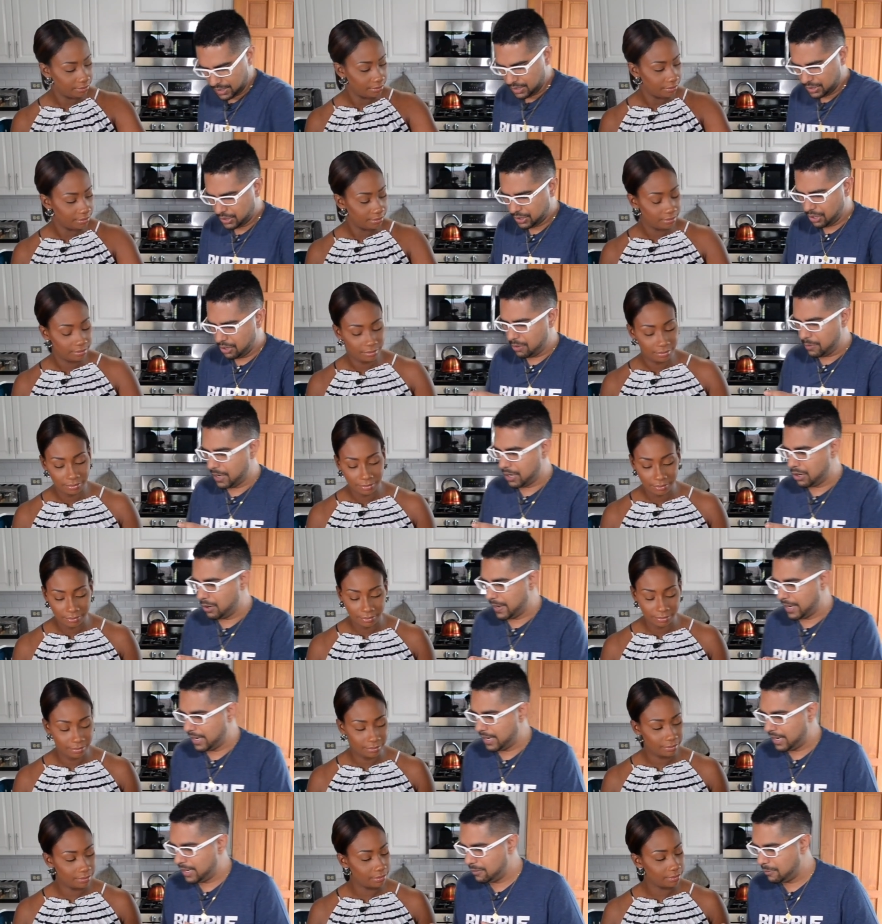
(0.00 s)
Speaker 1: So we're
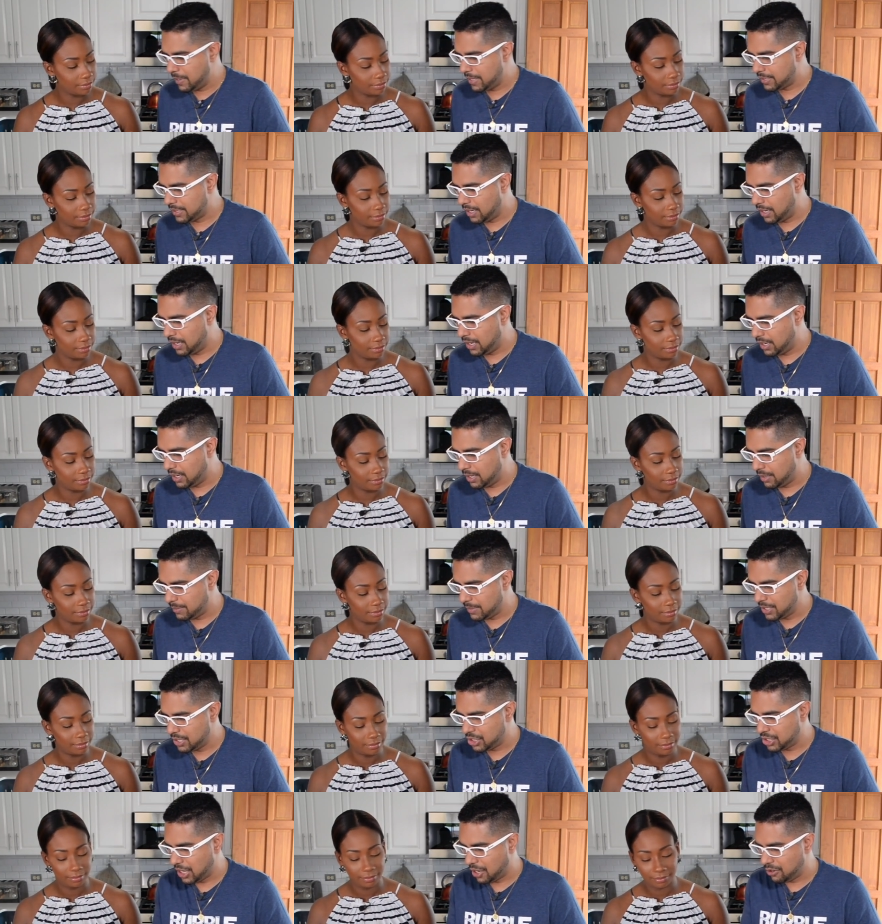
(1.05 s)
going in with um,
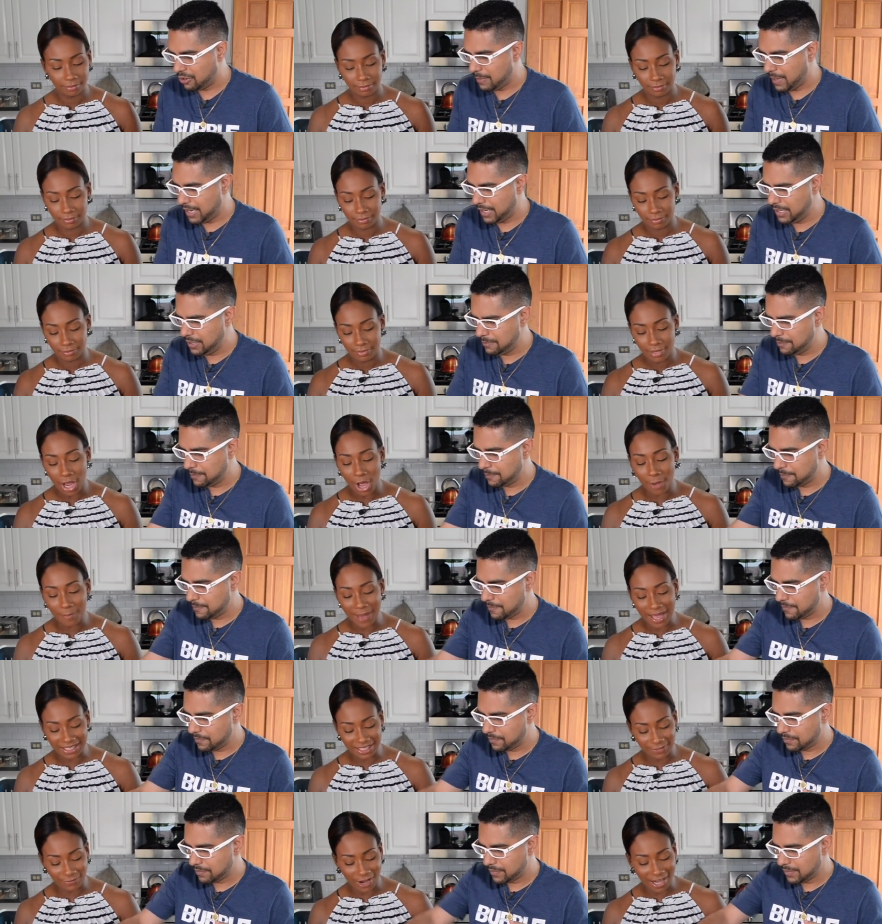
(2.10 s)
Chadon Beni.
Speaker 2: Our
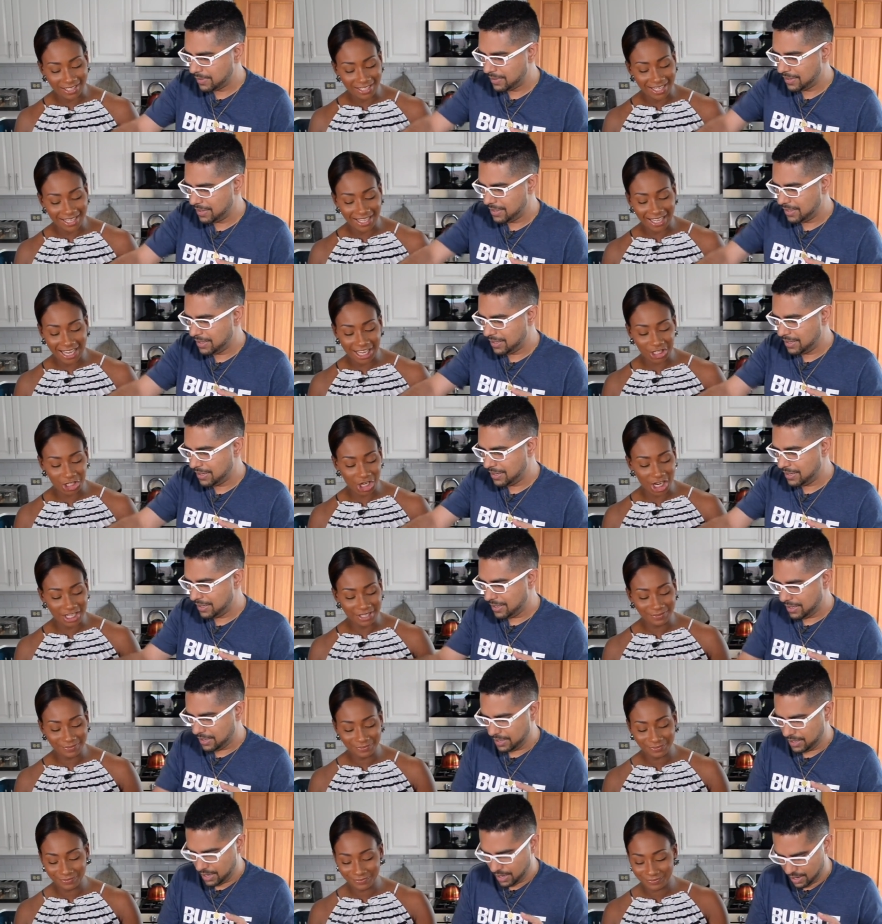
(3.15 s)
best friend in the kitchen.
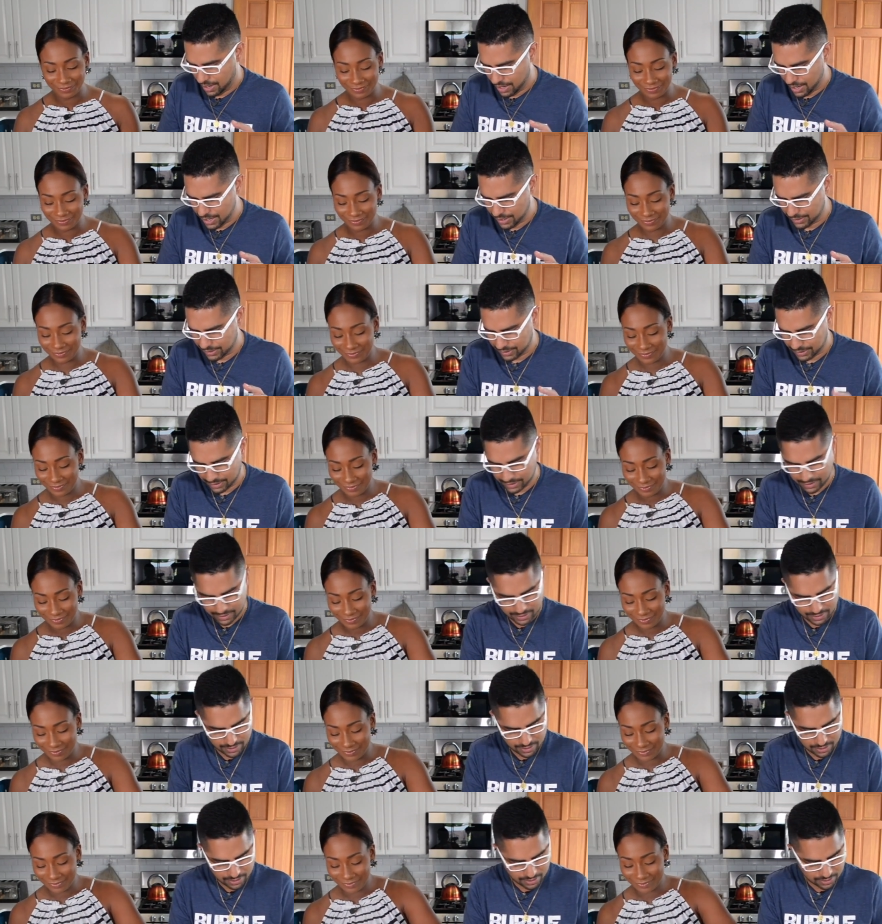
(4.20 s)
Speaker 1: Yes.
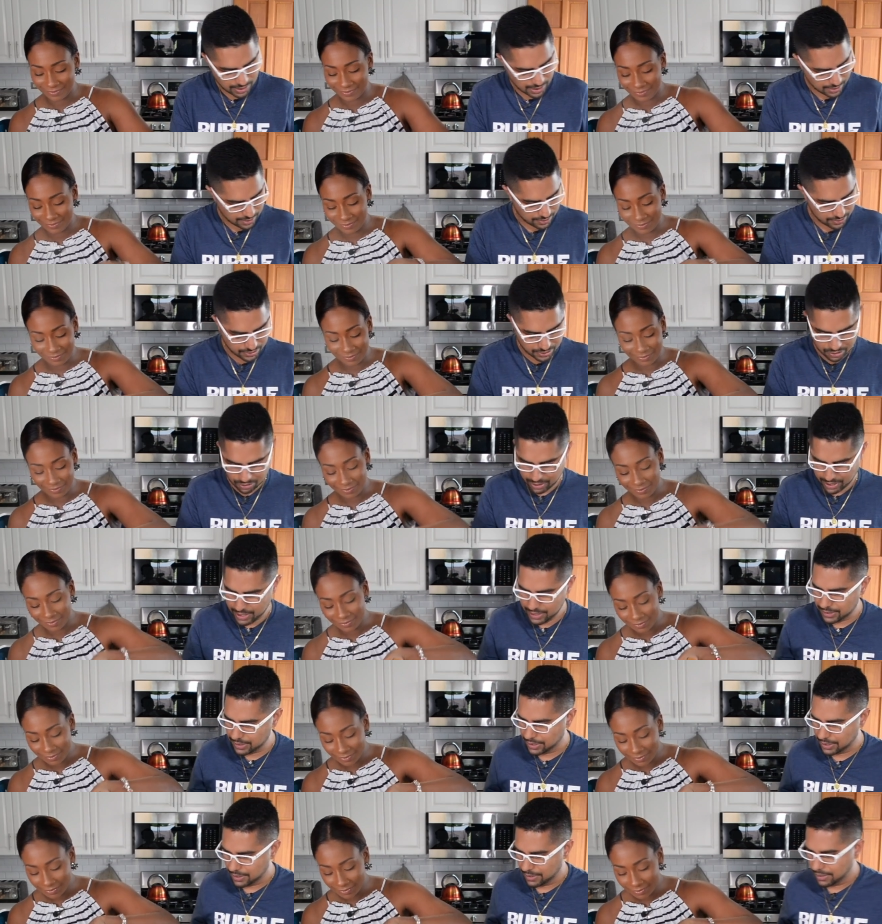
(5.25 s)
That looks
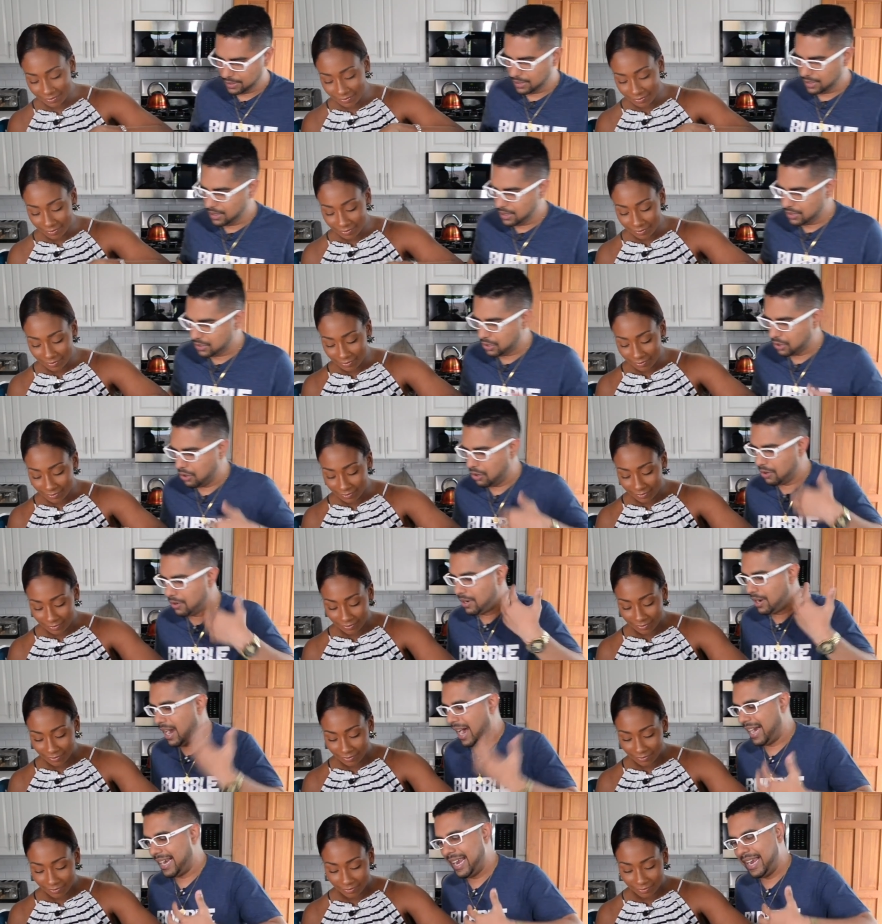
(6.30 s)
great. So
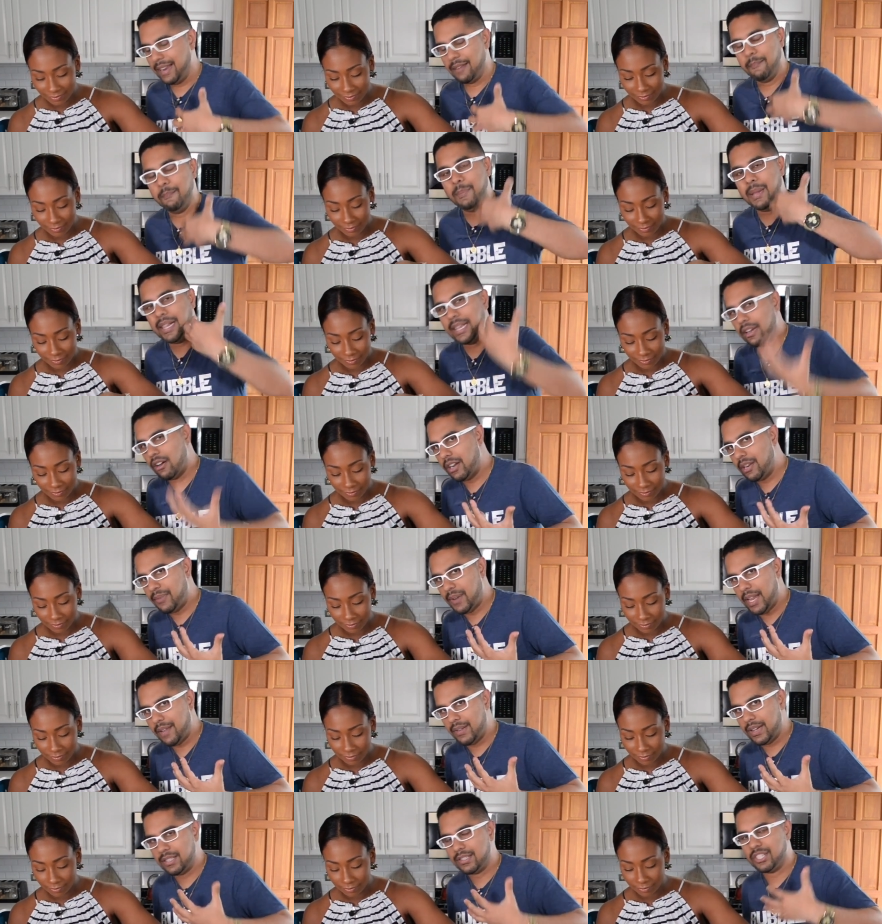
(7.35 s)
again, building on the
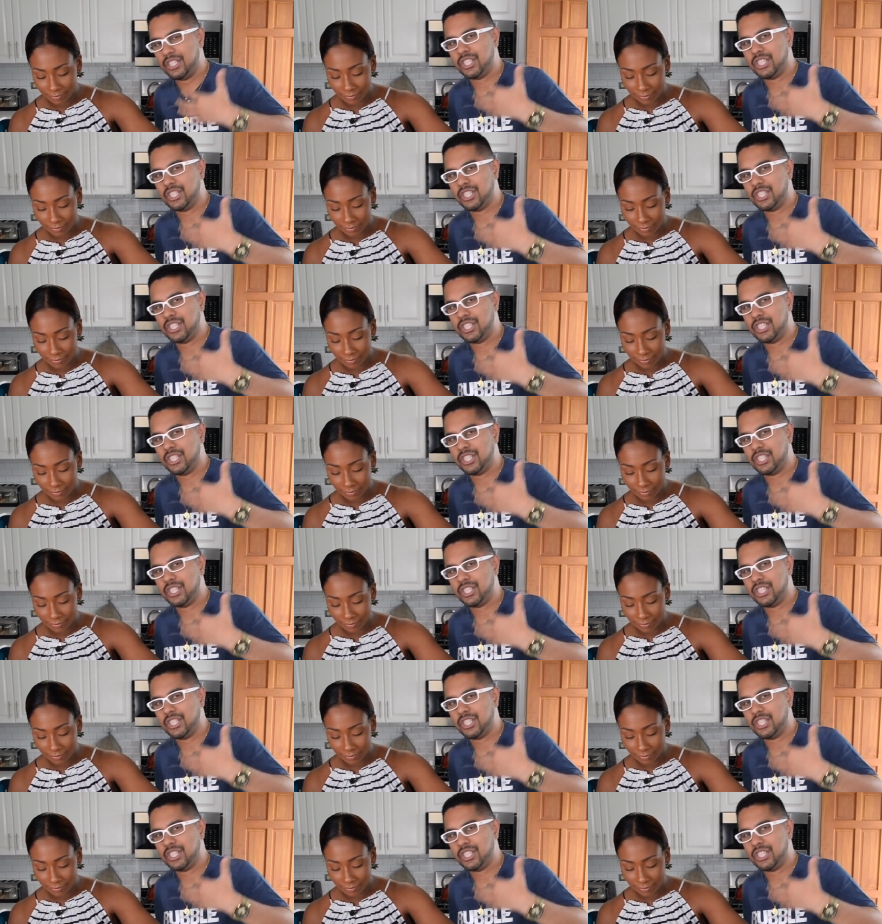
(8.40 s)
flavors,